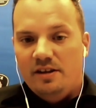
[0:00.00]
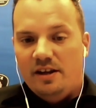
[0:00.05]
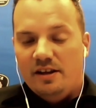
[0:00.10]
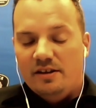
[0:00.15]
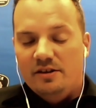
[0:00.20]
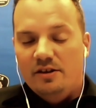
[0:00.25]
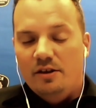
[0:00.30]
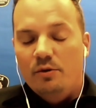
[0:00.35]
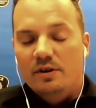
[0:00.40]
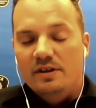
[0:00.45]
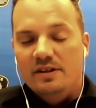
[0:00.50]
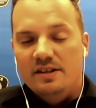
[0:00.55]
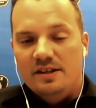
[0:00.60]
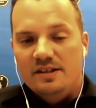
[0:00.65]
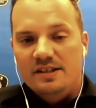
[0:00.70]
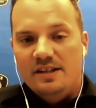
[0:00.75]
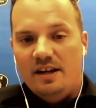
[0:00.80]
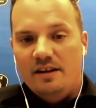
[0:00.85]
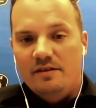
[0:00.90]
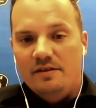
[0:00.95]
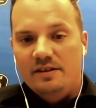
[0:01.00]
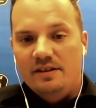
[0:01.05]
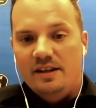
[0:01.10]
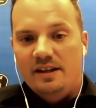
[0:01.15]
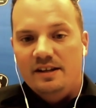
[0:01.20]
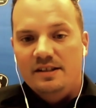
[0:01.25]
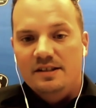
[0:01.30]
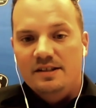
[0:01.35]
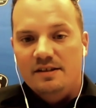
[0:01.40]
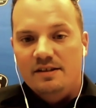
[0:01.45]
that the witness gave in
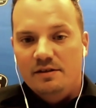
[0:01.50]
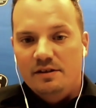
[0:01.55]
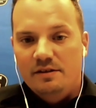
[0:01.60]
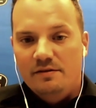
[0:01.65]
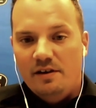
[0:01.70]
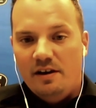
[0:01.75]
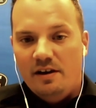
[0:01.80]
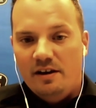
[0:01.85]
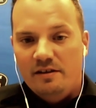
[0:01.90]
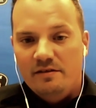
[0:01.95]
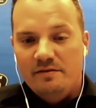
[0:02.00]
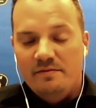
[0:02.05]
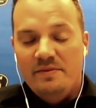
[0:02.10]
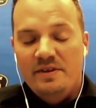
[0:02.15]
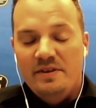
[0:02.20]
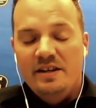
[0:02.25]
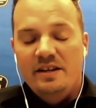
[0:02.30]
1975.